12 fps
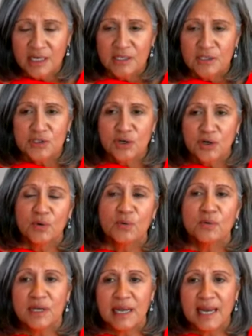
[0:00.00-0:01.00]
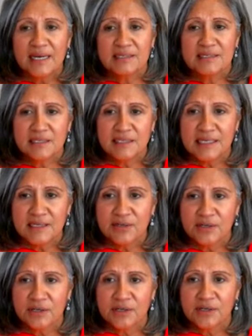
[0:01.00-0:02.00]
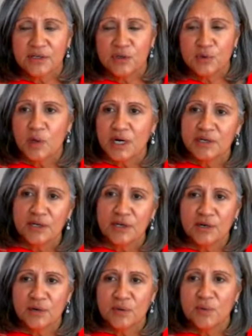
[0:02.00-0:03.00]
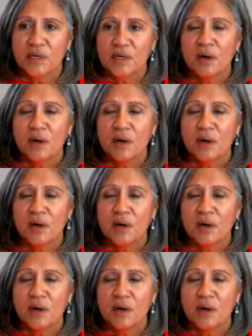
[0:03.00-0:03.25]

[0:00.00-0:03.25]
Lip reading: So as a leader, you want to know,